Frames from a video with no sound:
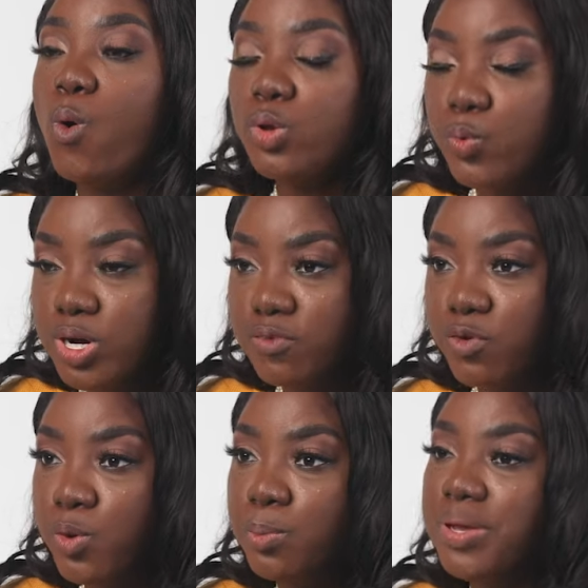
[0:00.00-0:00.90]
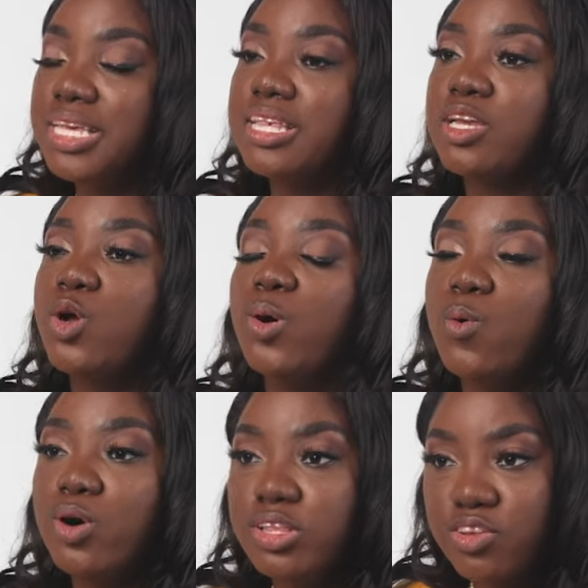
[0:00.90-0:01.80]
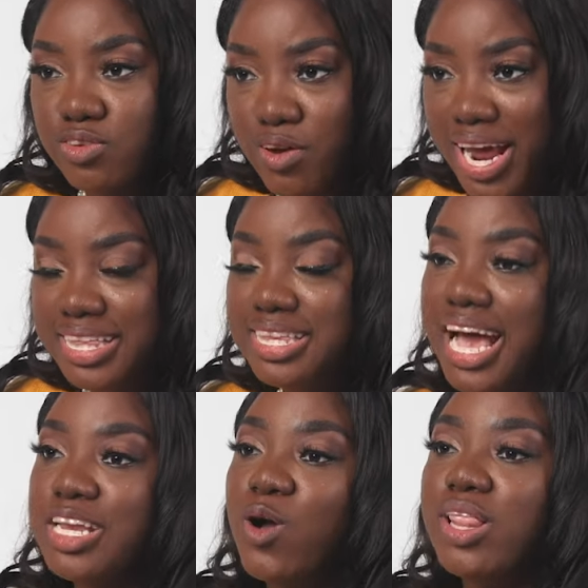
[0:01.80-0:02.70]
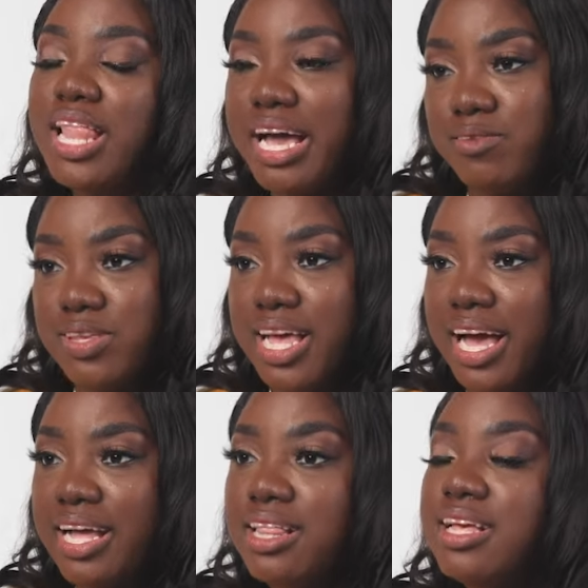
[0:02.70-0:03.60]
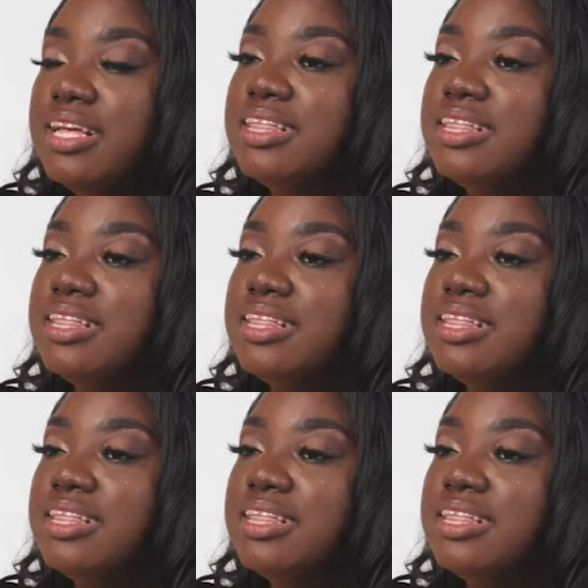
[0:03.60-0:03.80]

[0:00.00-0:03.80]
own workflow based on your own strengths and your lifestyle,